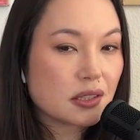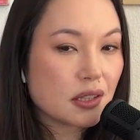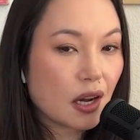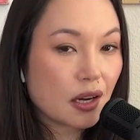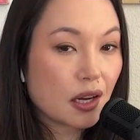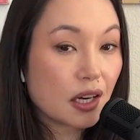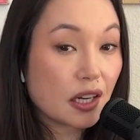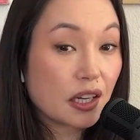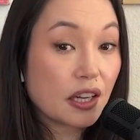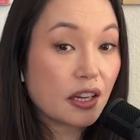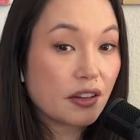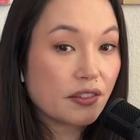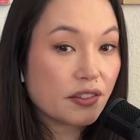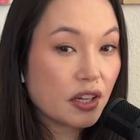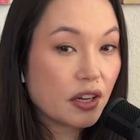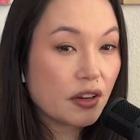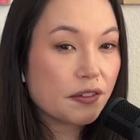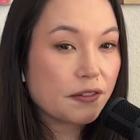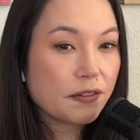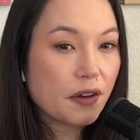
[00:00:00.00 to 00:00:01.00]
not gonna give
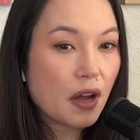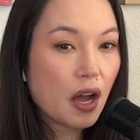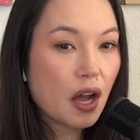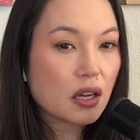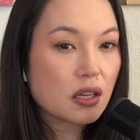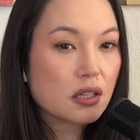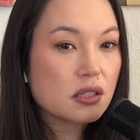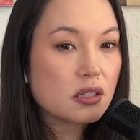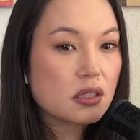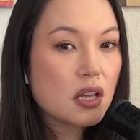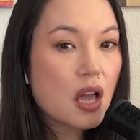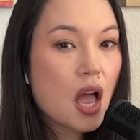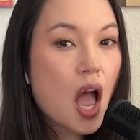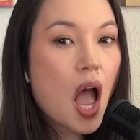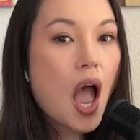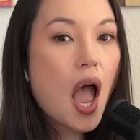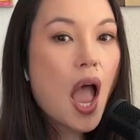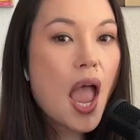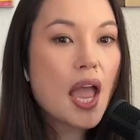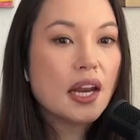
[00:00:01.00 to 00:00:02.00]
enough fucks
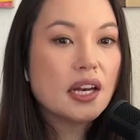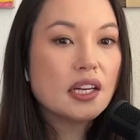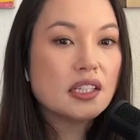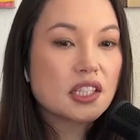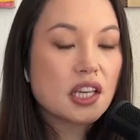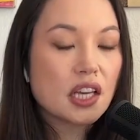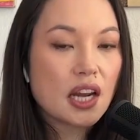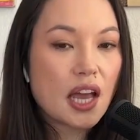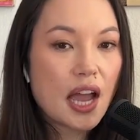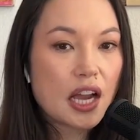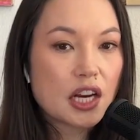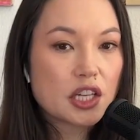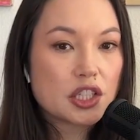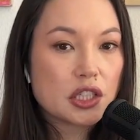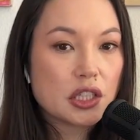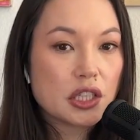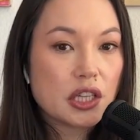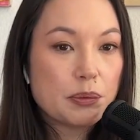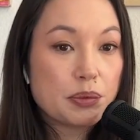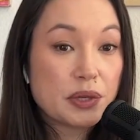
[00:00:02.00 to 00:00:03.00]
and nope. is gonna
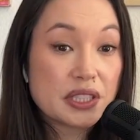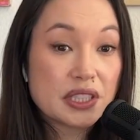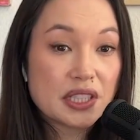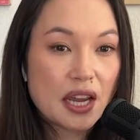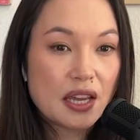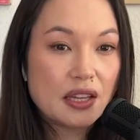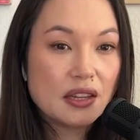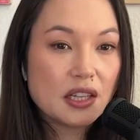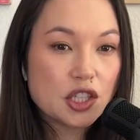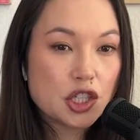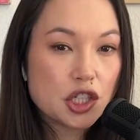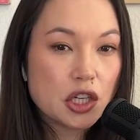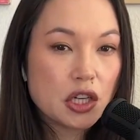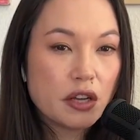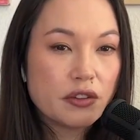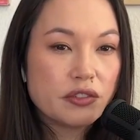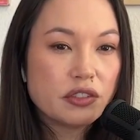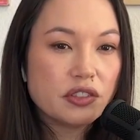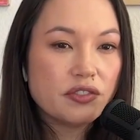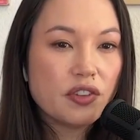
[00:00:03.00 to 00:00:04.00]
actually pretend that she
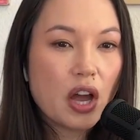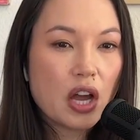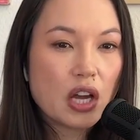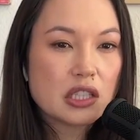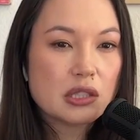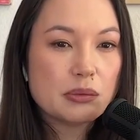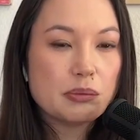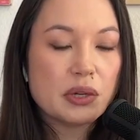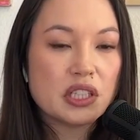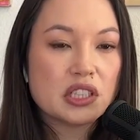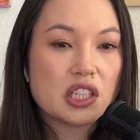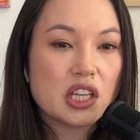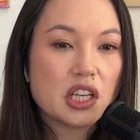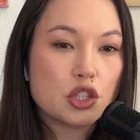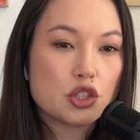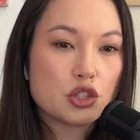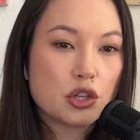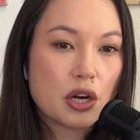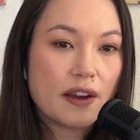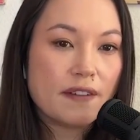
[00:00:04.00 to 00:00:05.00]
gives fucks, but is
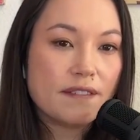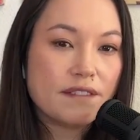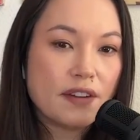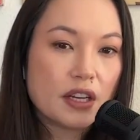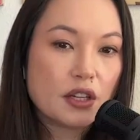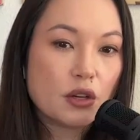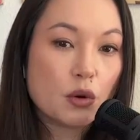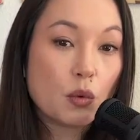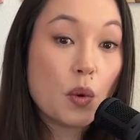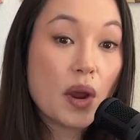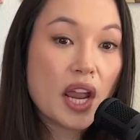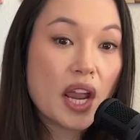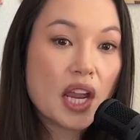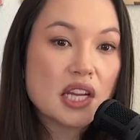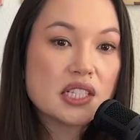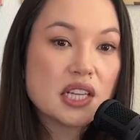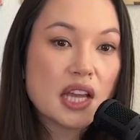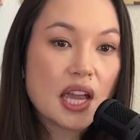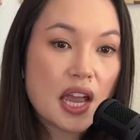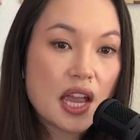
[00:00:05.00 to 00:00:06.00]
gonna try and find a
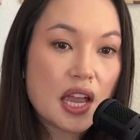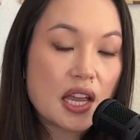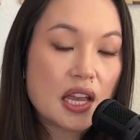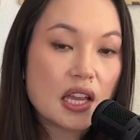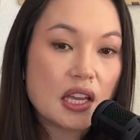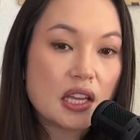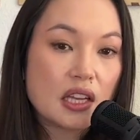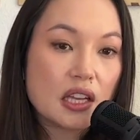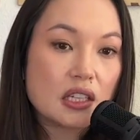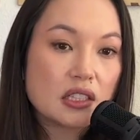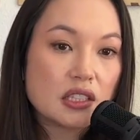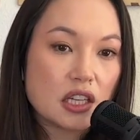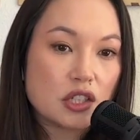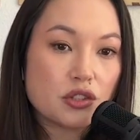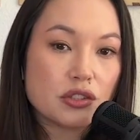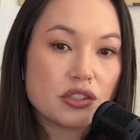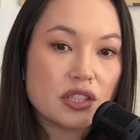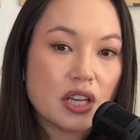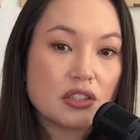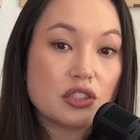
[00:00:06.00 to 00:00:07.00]
way to hang
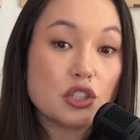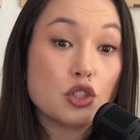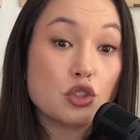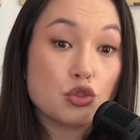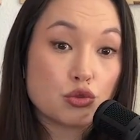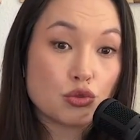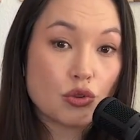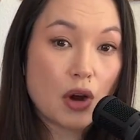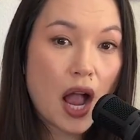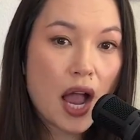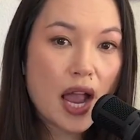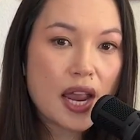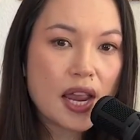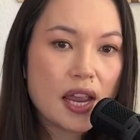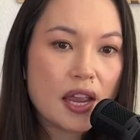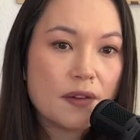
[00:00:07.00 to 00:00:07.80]
Tedros out to dry.